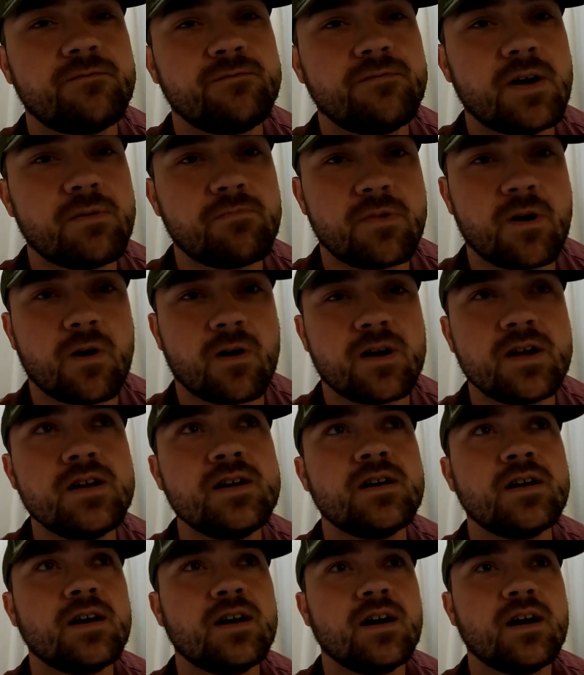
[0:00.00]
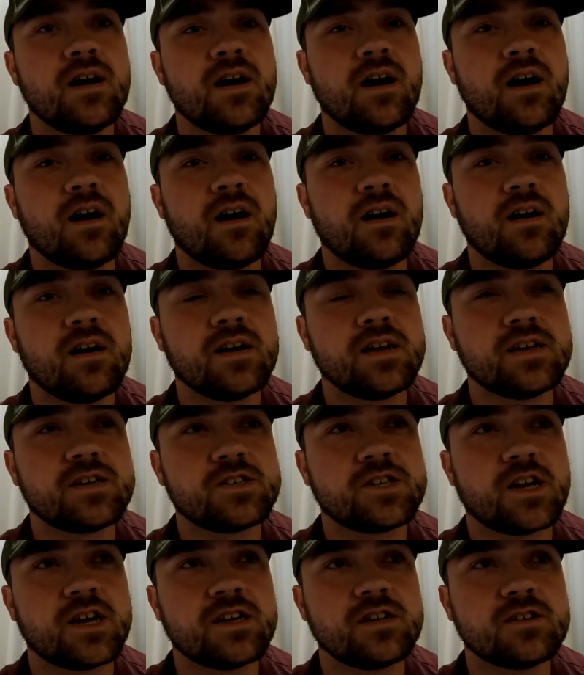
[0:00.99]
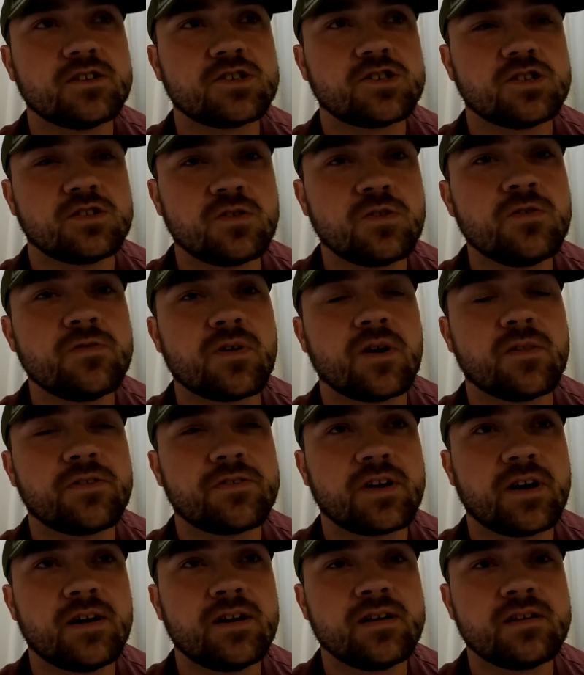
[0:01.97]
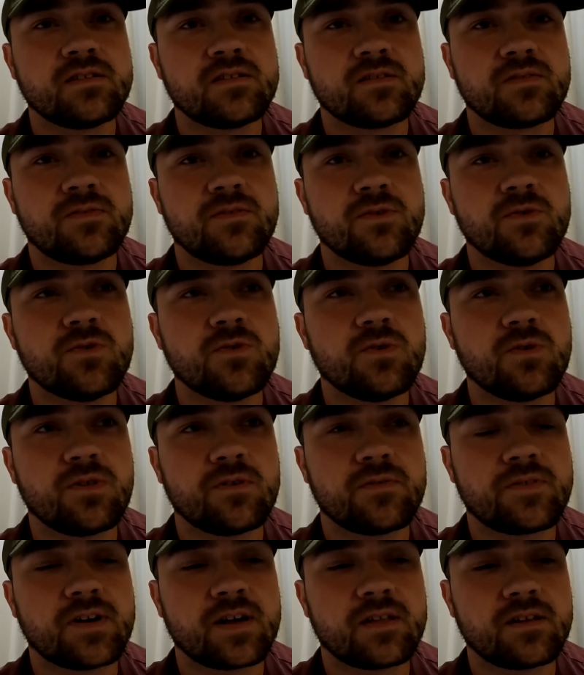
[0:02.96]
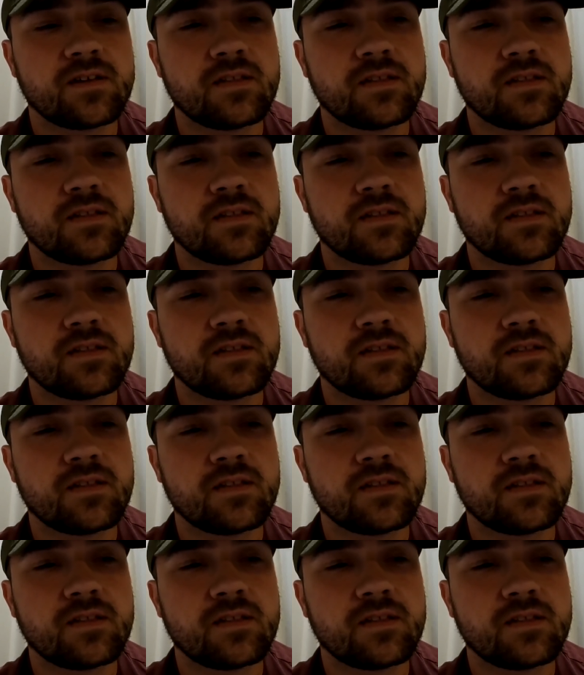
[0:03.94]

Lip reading: February, I changed 2 front tyres for the fact